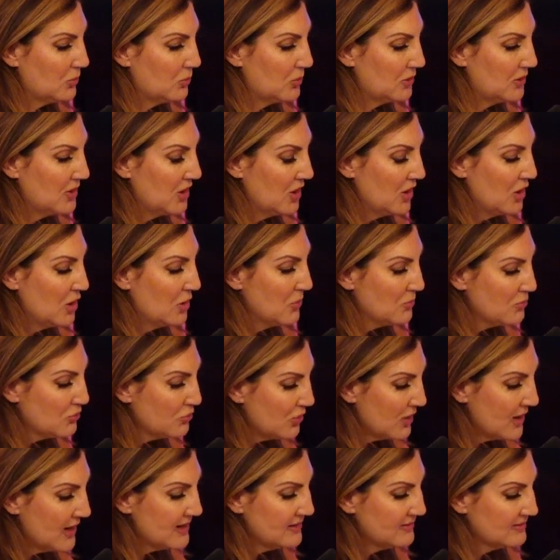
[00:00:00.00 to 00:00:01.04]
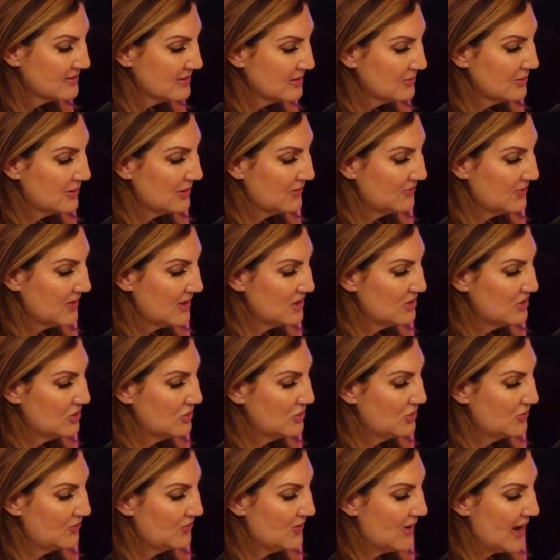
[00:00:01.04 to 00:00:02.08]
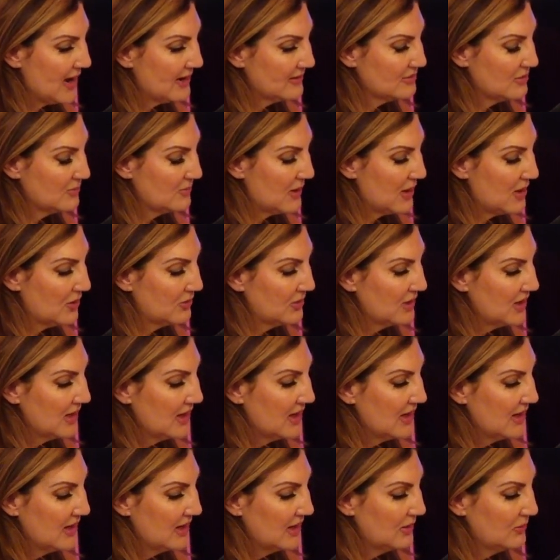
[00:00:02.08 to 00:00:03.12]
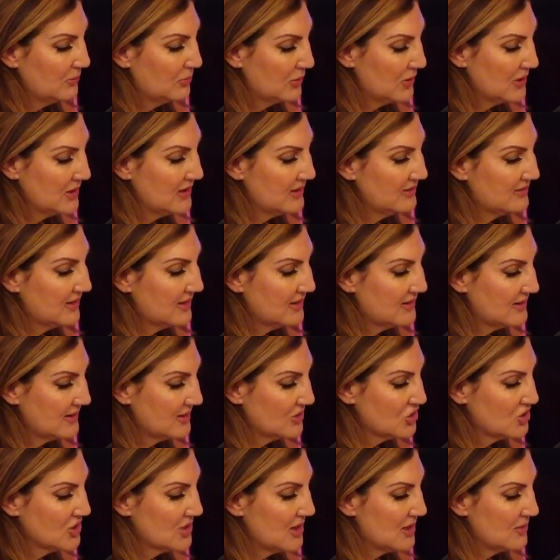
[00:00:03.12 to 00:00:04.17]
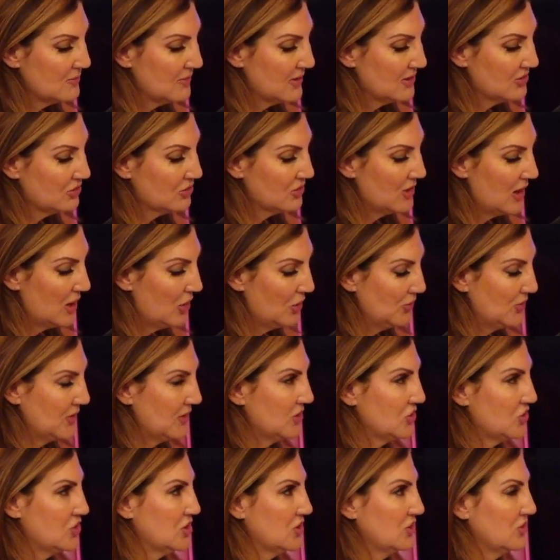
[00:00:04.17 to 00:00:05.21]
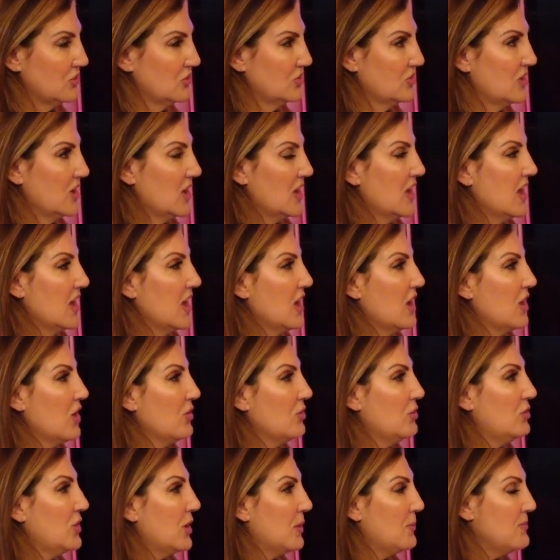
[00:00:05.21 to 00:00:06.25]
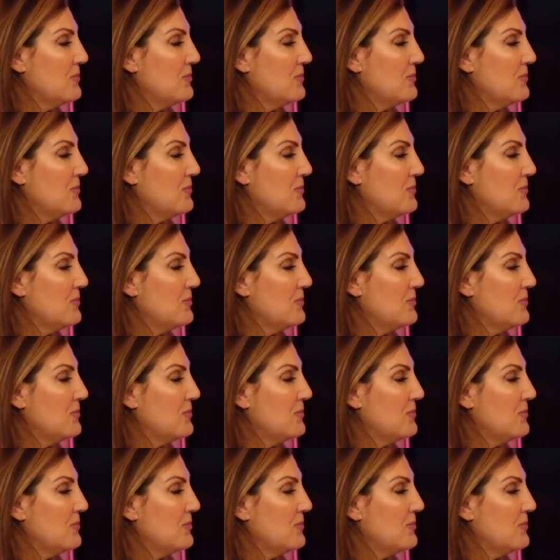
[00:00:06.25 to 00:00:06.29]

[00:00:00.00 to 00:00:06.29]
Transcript: would praise him if they knew the facts about Britney's addiction and mental health issues. The